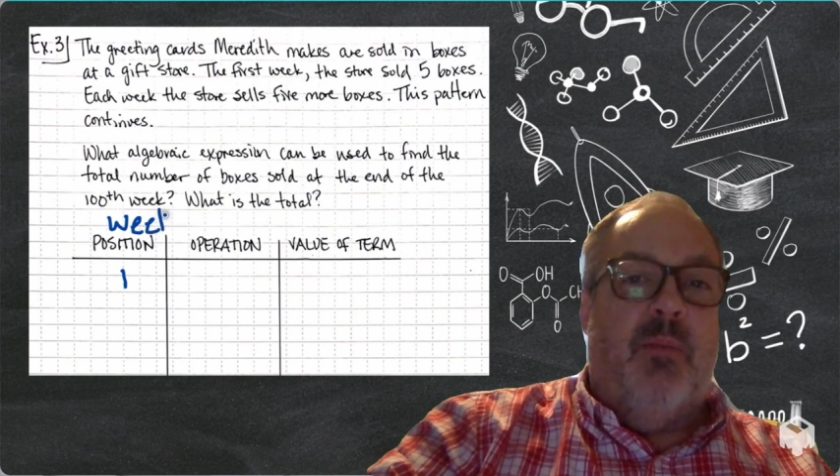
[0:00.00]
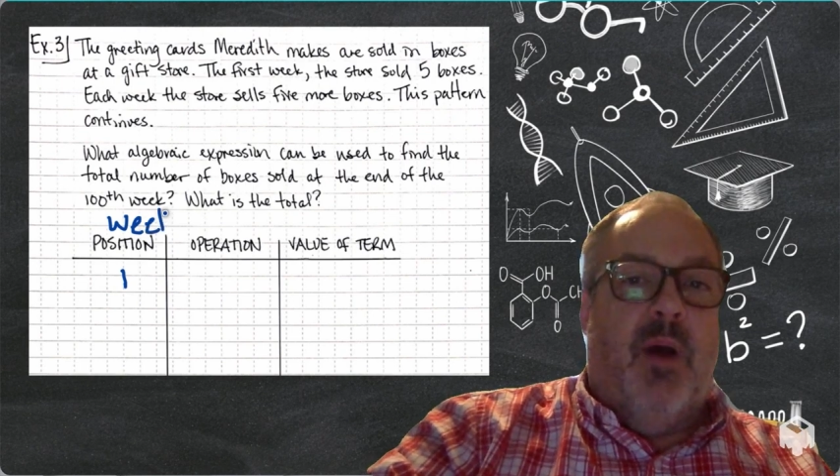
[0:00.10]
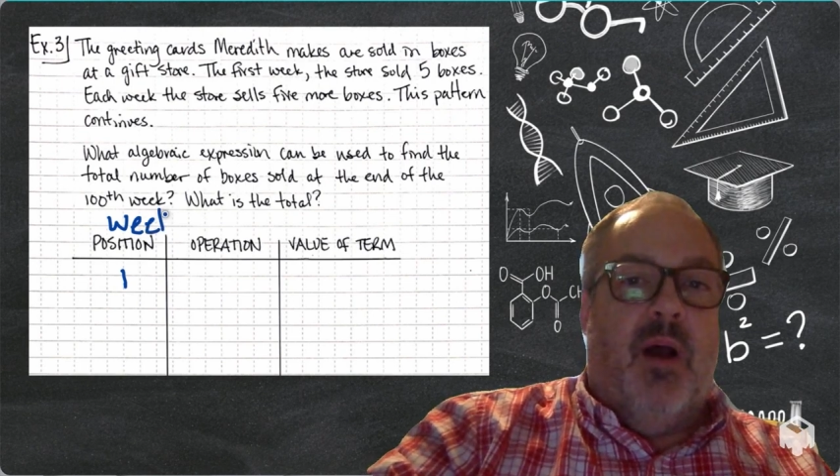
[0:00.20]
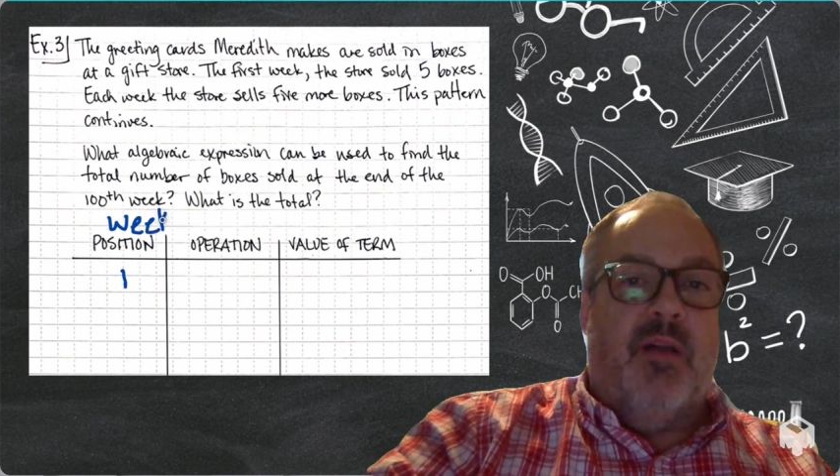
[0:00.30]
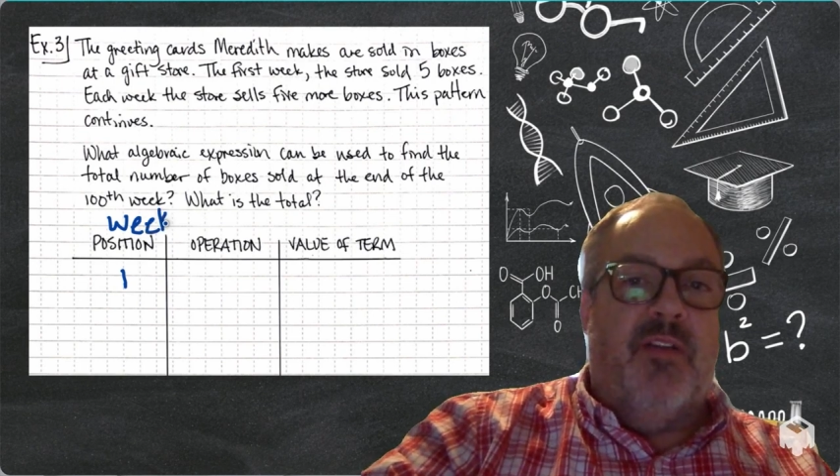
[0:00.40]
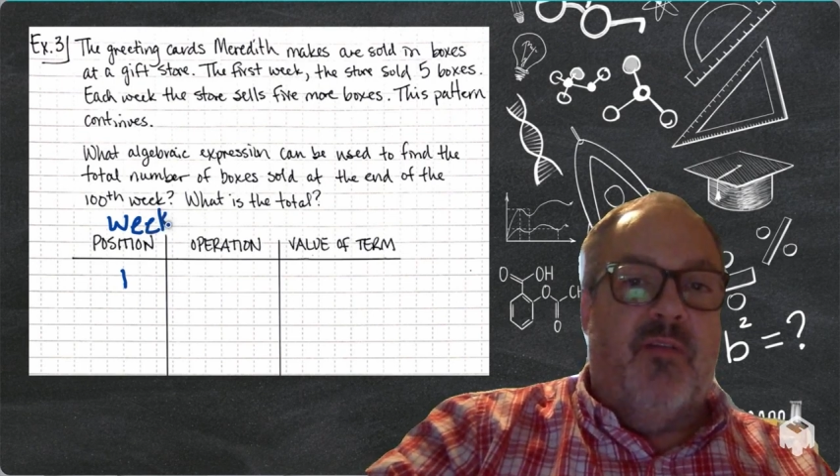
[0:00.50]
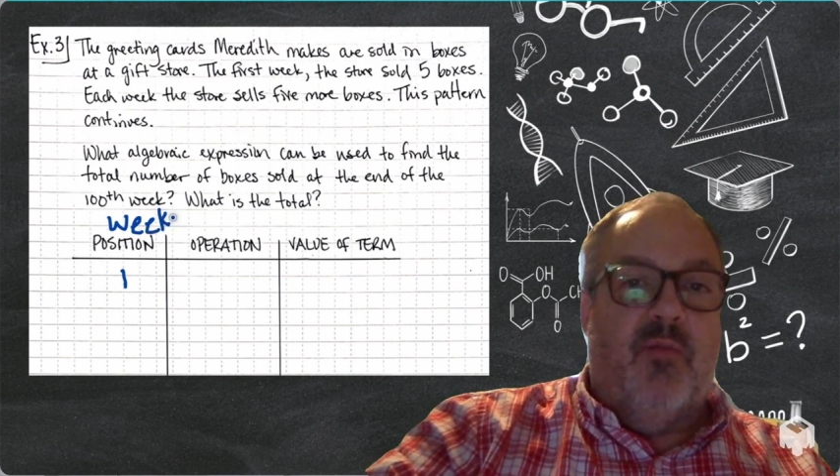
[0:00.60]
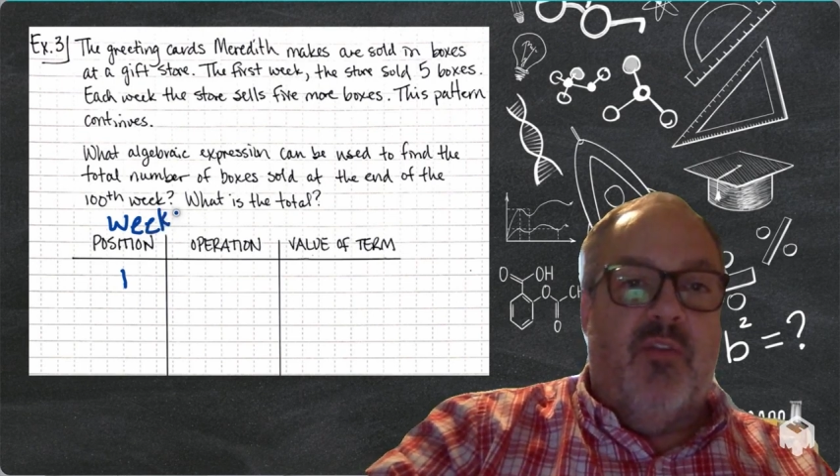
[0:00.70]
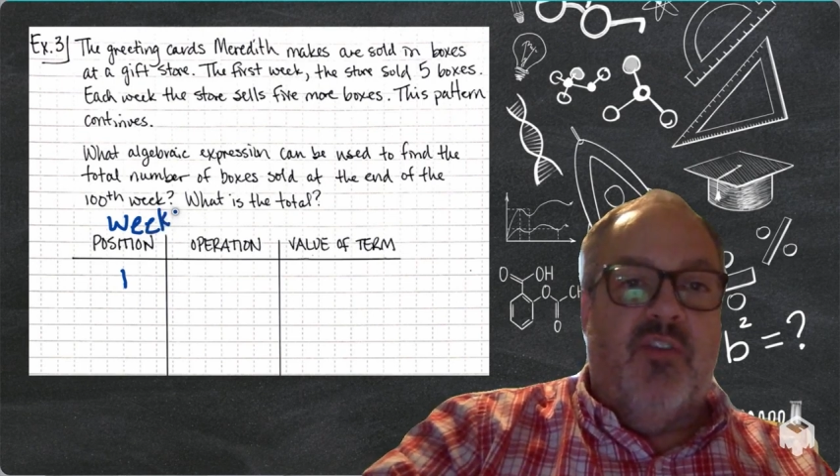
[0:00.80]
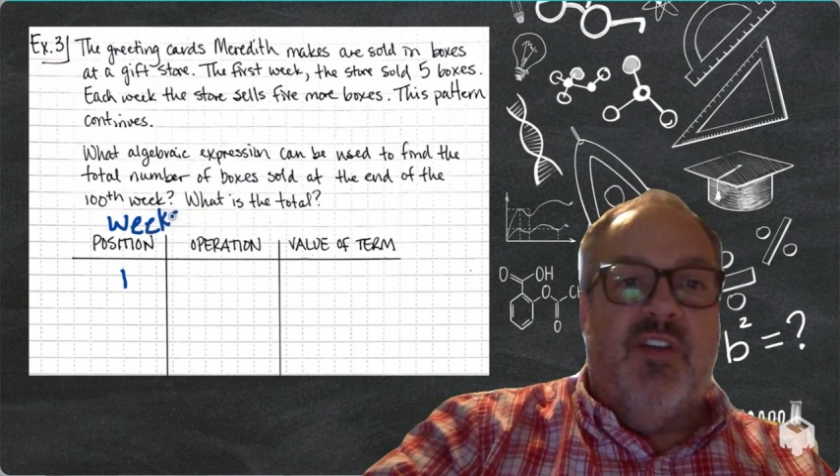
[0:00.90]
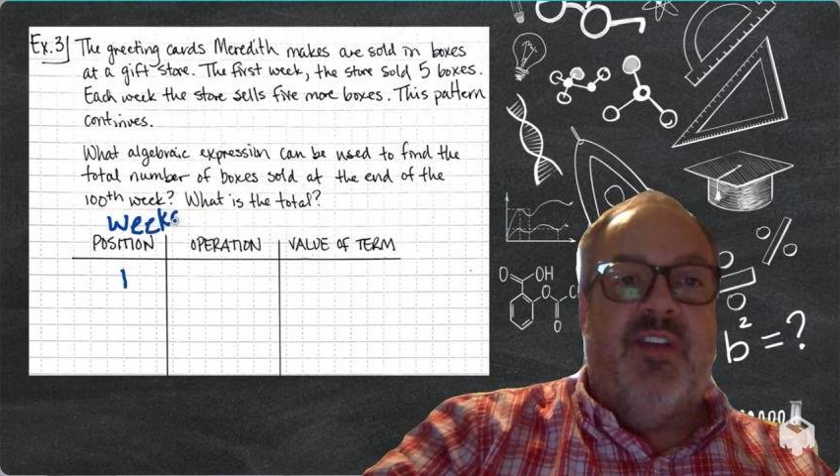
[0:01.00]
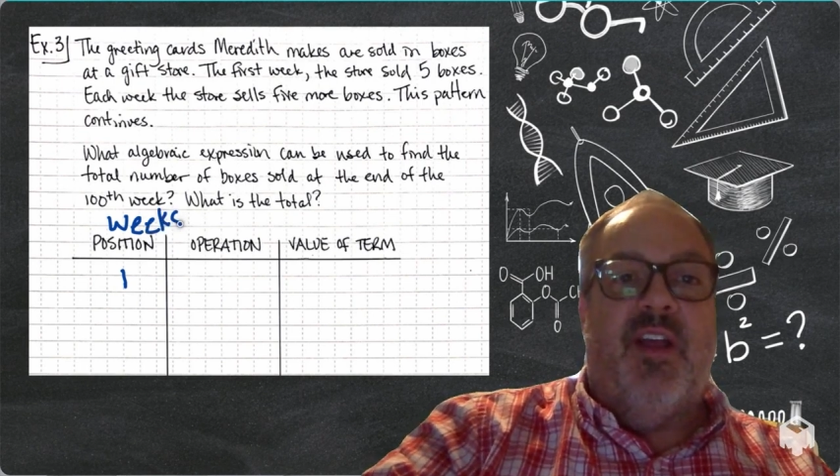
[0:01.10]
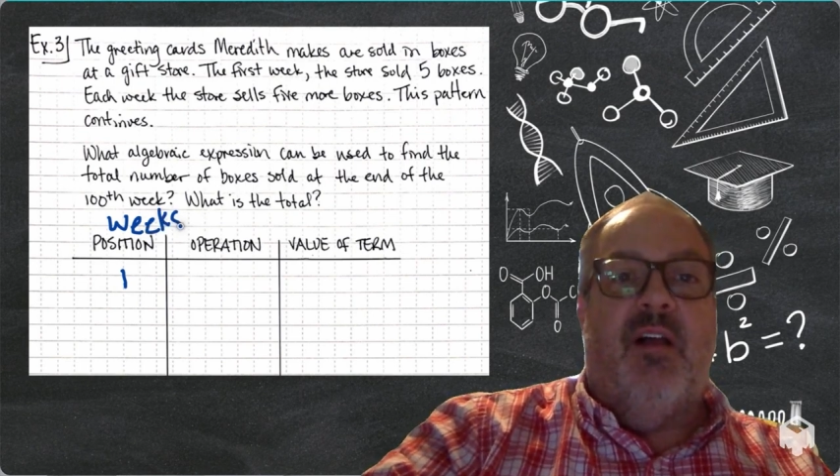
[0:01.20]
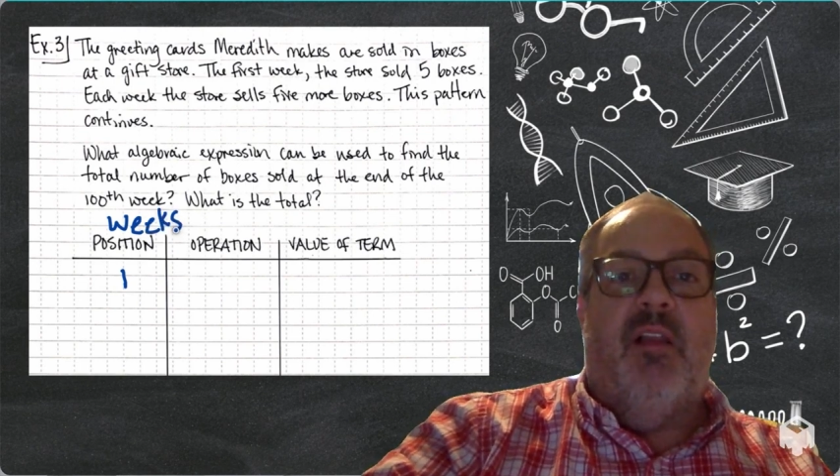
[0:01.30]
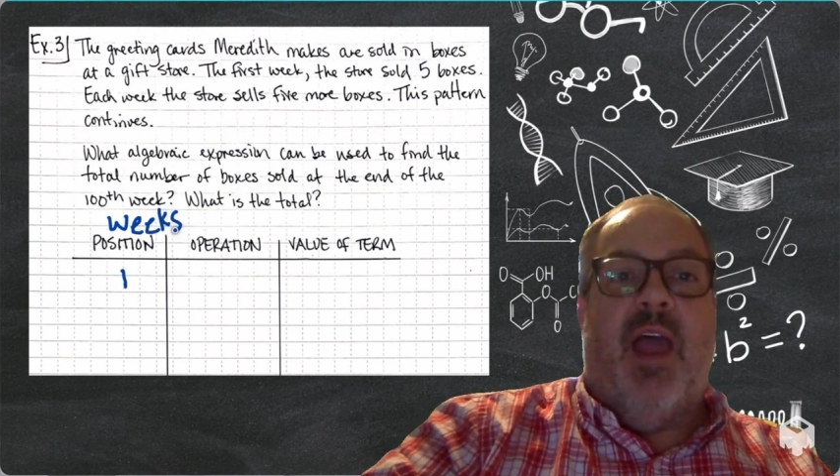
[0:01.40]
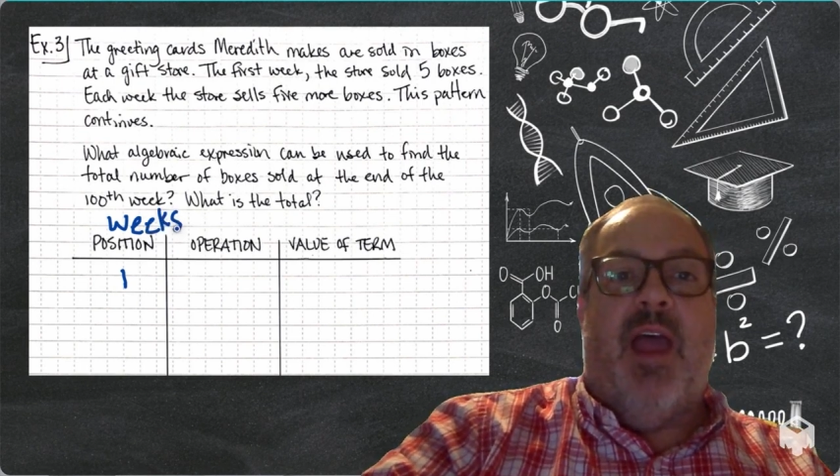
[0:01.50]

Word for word: boxes would she sell